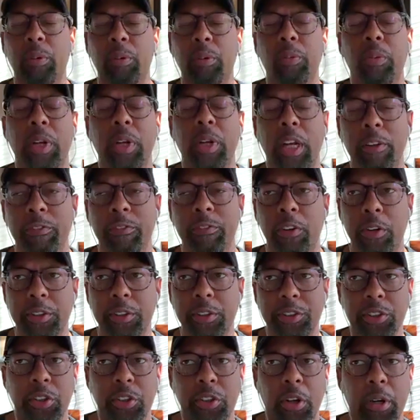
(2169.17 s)
when I
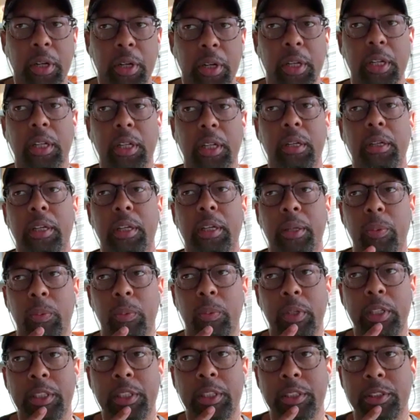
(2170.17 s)
first saw it, it
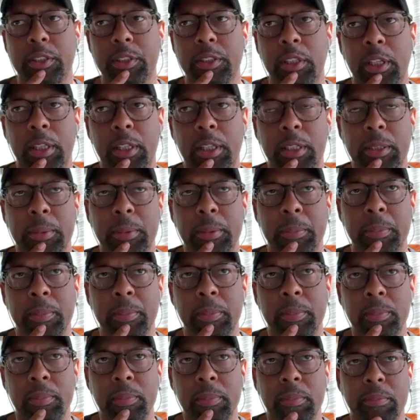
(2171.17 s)
was
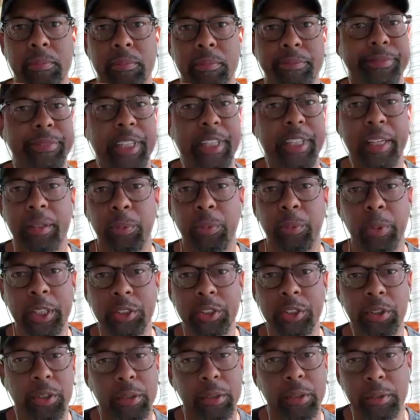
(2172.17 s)
Dead of
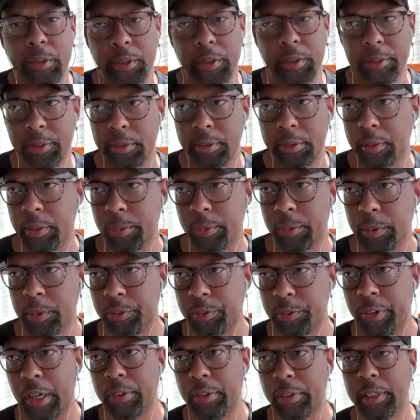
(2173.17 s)
Winter, because it was
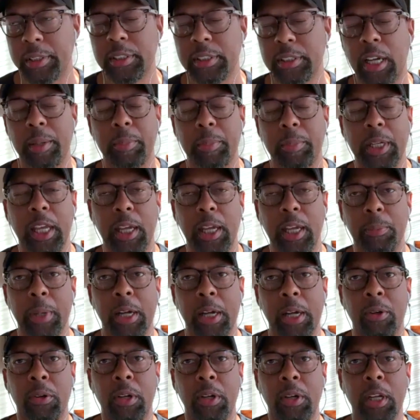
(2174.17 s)
around that time it came
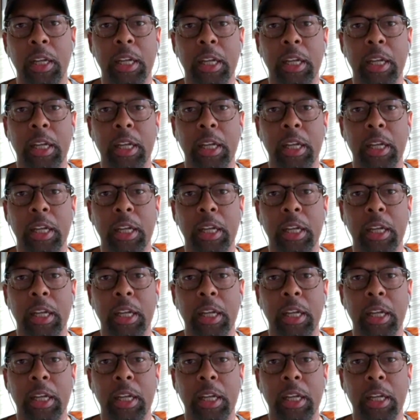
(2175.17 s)
out.